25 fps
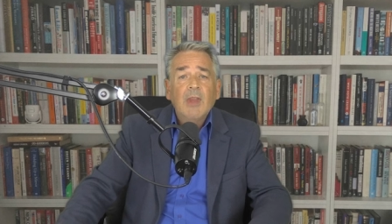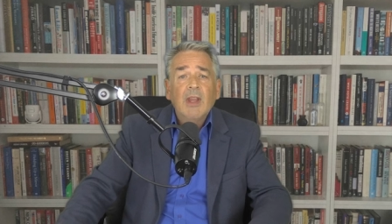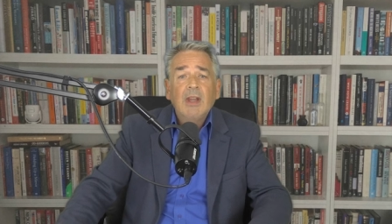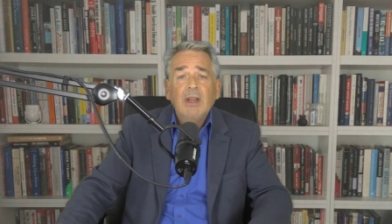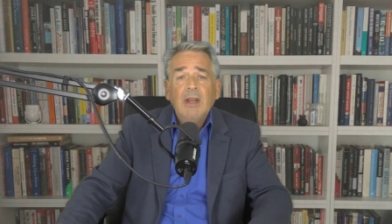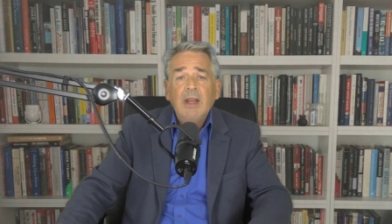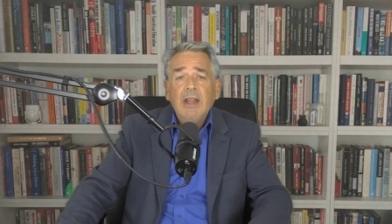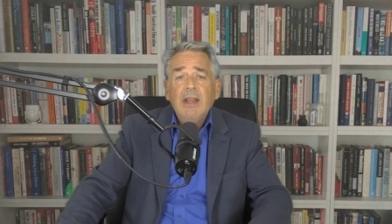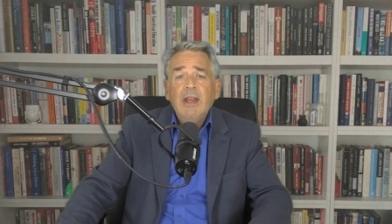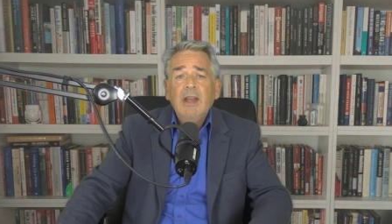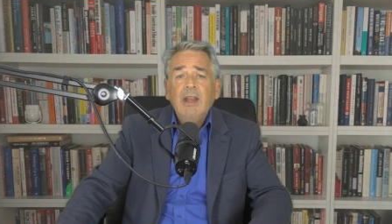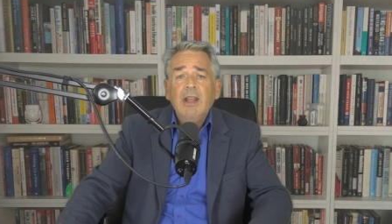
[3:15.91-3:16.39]

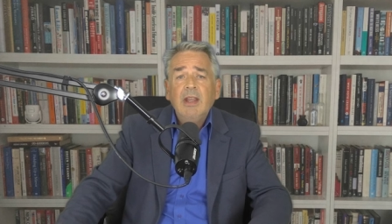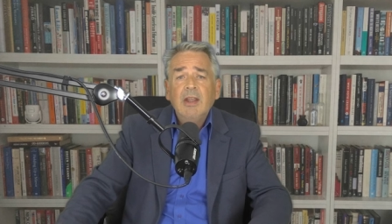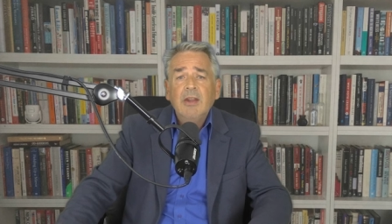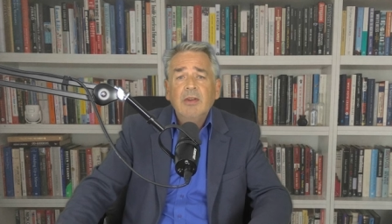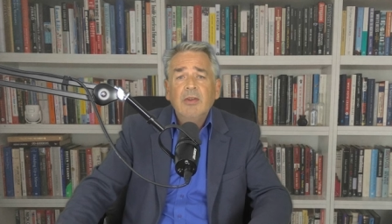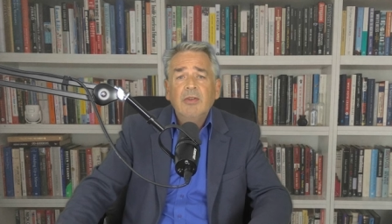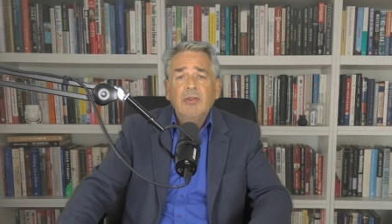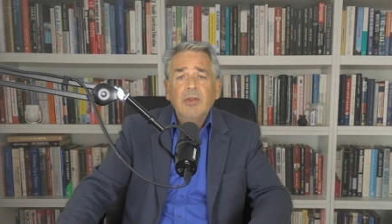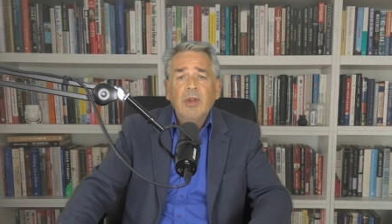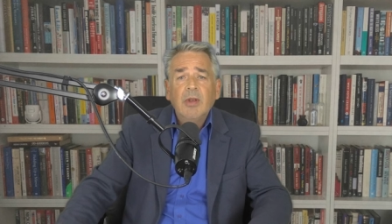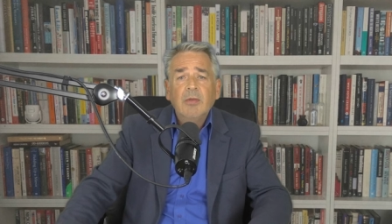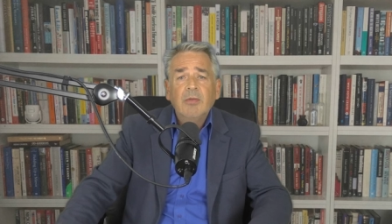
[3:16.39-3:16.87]

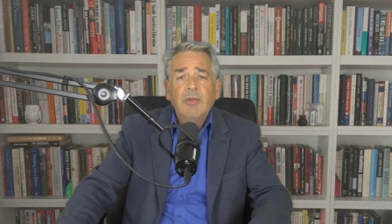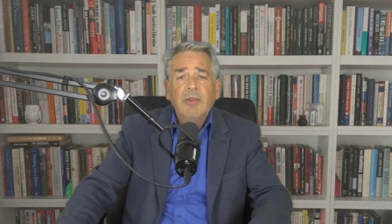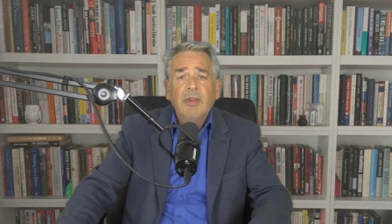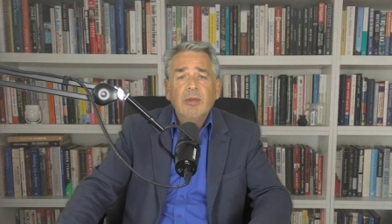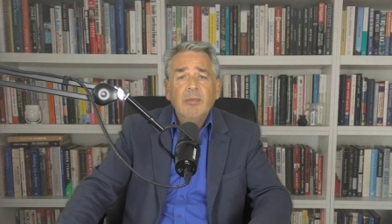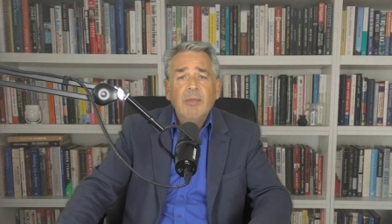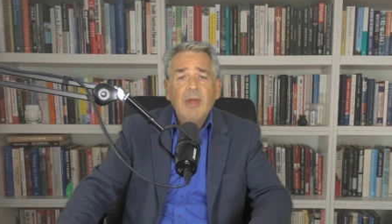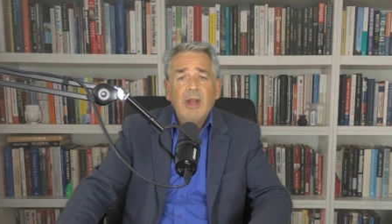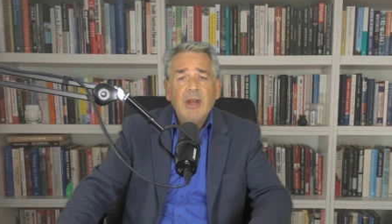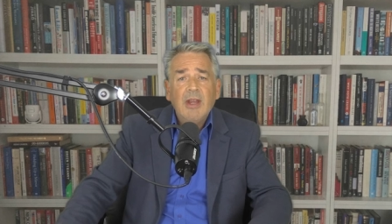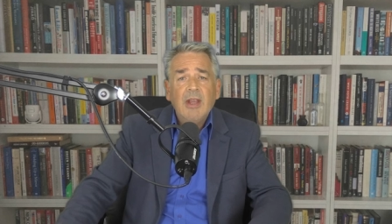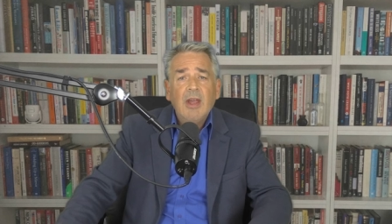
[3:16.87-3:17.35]
lineage over
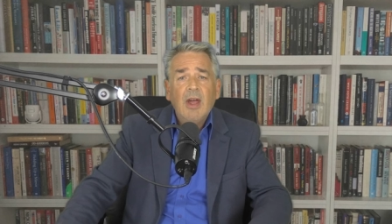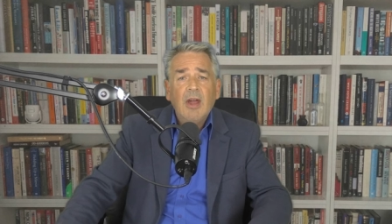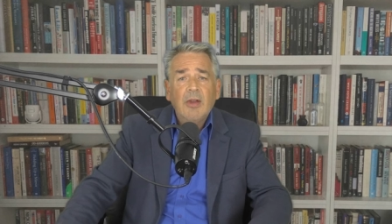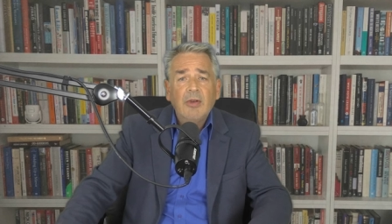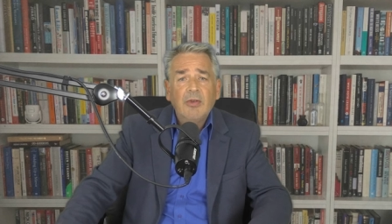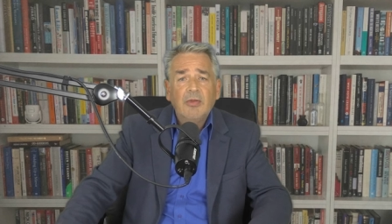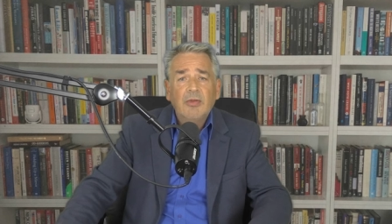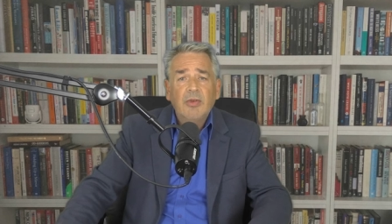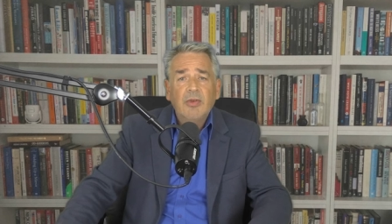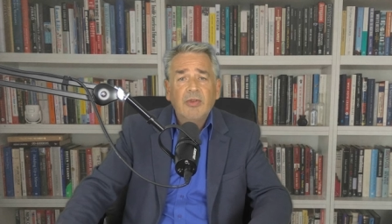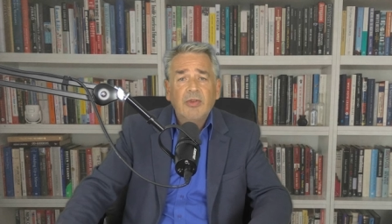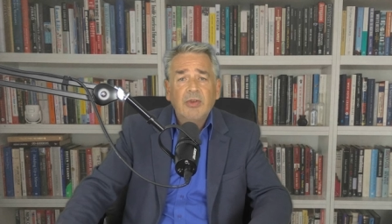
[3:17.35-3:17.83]
the many
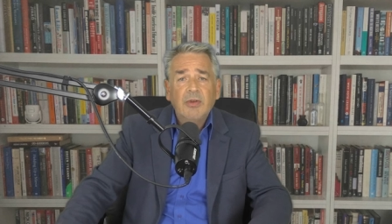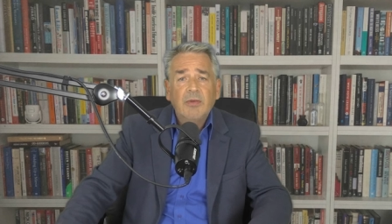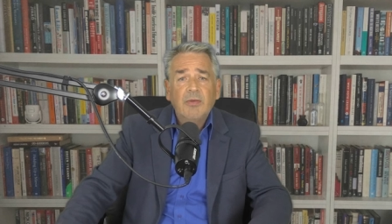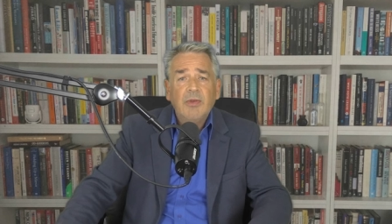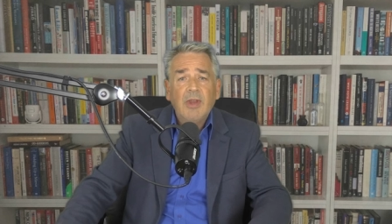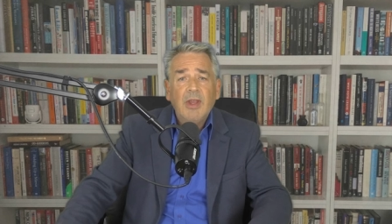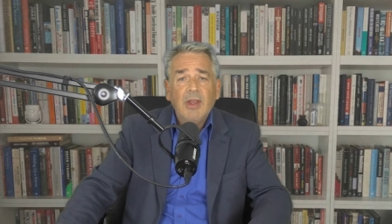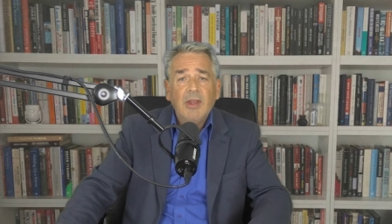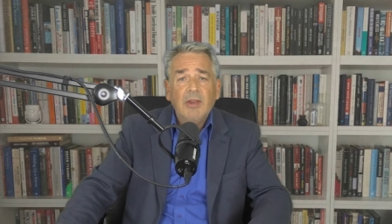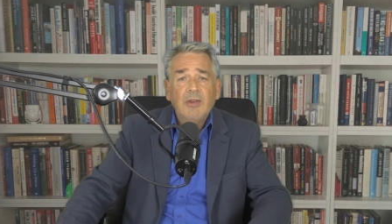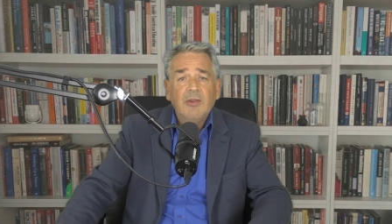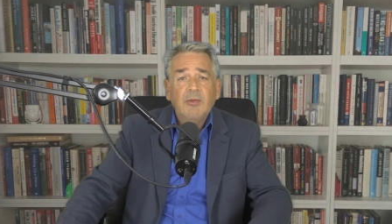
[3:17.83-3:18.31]
hundreds of
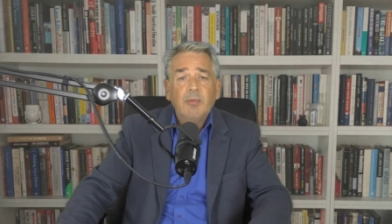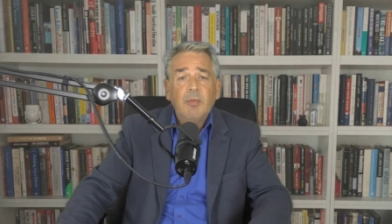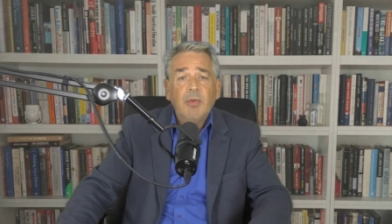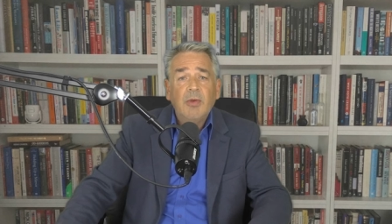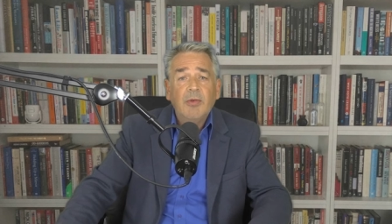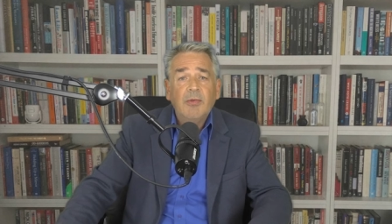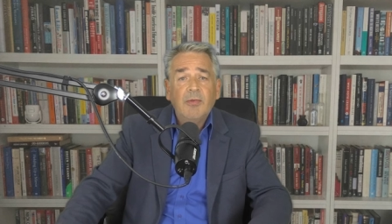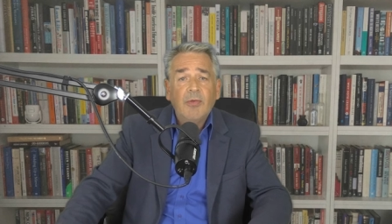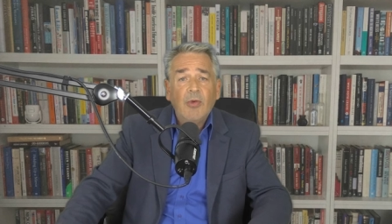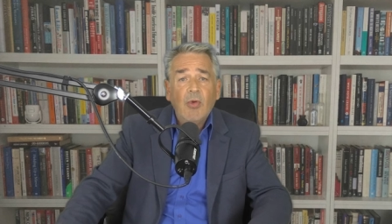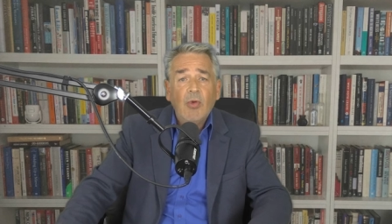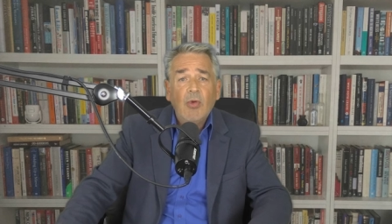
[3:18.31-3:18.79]
years
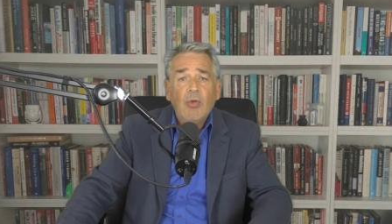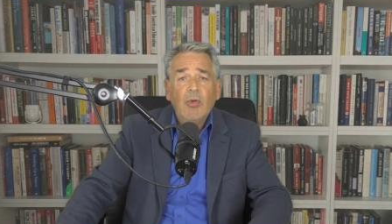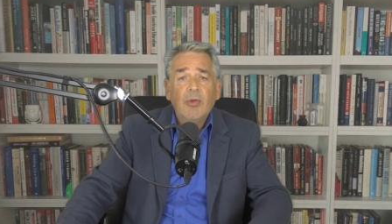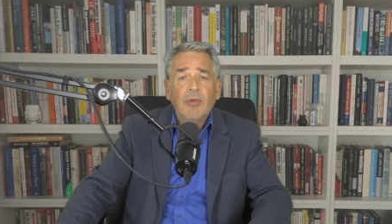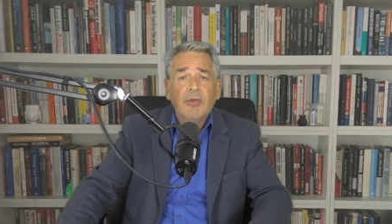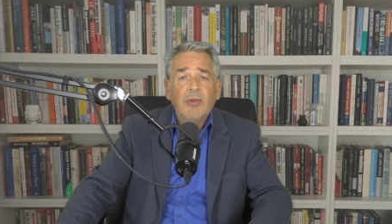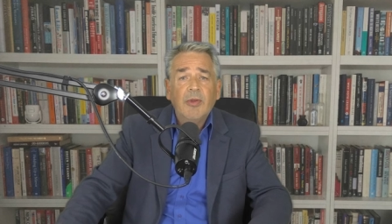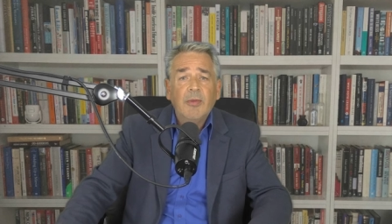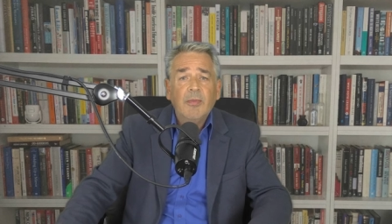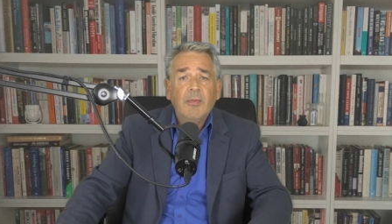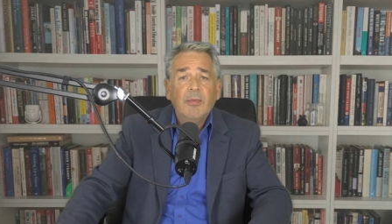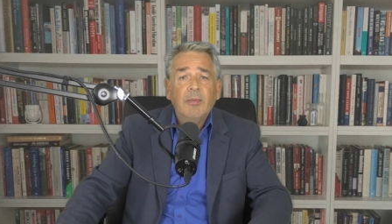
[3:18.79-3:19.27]
before
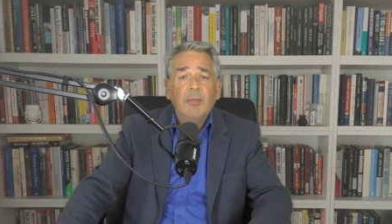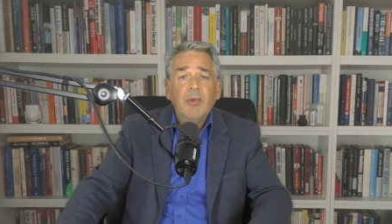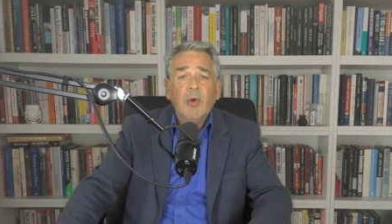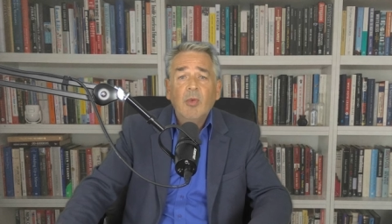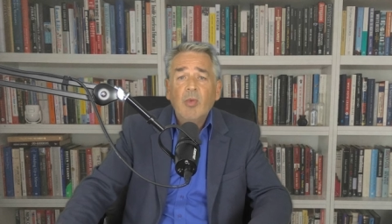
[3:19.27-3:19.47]
them.